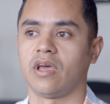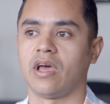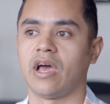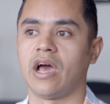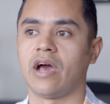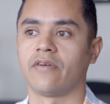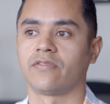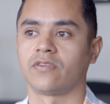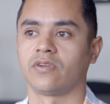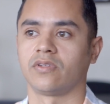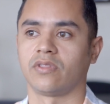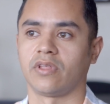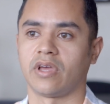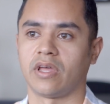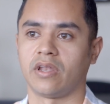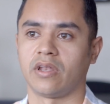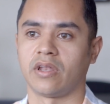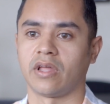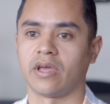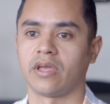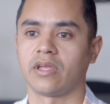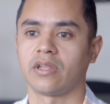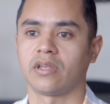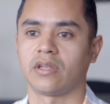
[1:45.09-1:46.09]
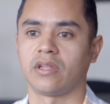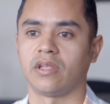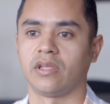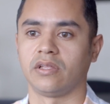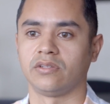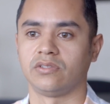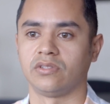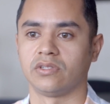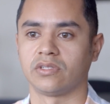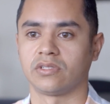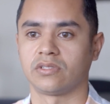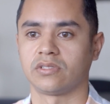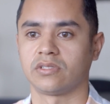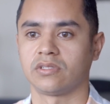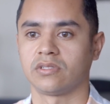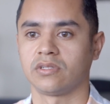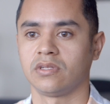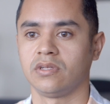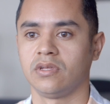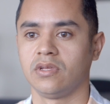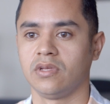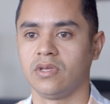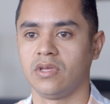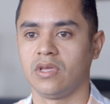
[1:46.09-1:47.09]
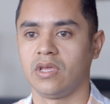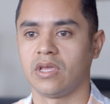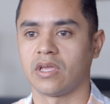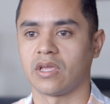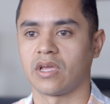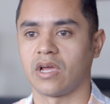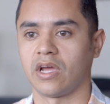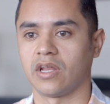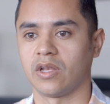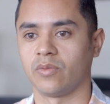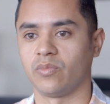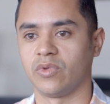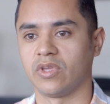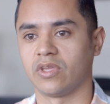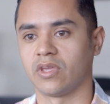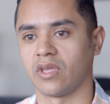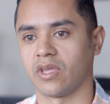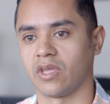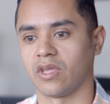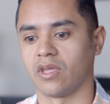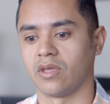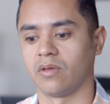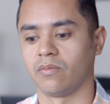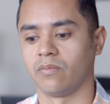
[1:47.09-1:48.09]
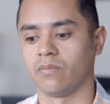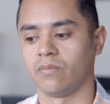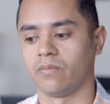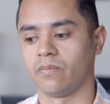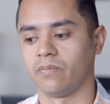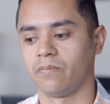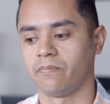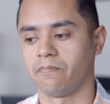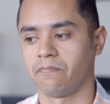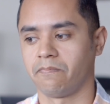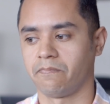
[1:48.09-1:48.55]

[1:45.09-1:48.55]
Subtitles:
after that night, it just kind of became